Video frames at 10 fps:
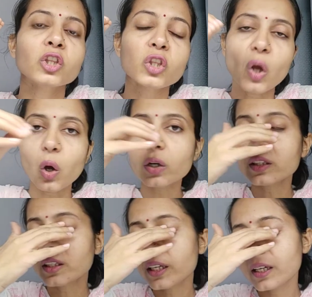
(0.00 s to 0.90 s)

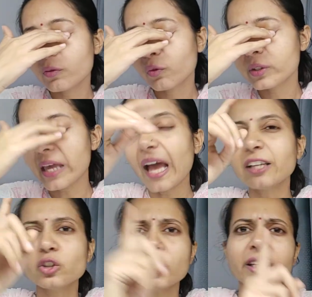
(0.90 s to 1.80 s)
Dorothy was
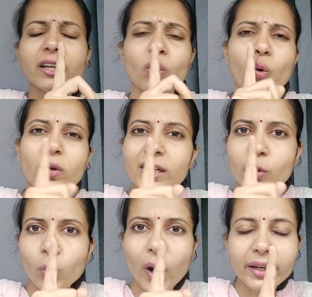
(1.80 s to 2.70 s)
actually only
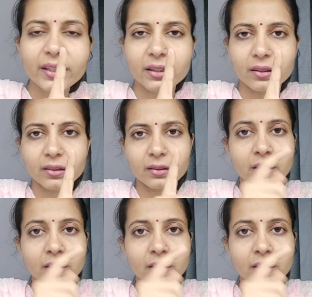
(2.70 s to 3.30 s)
1 year